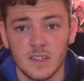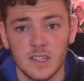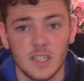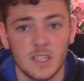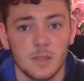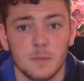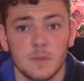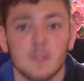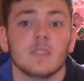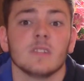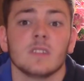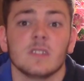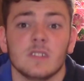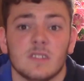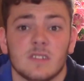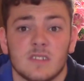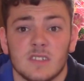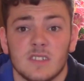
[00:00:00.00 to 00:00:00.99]
in the middle of
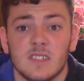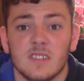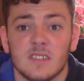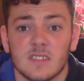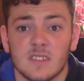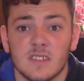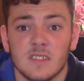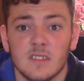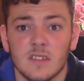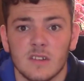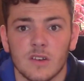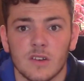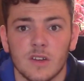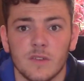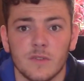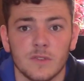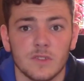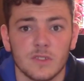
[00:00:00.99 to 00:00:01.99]
the season, or
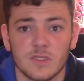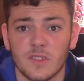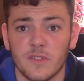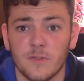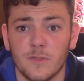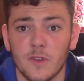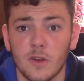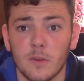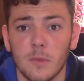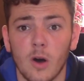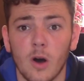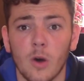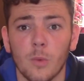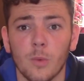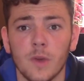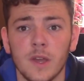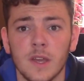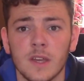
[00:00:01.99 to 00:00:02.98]
even just a few
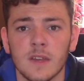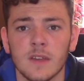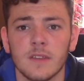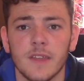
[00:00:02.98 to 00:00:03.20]
more weeks,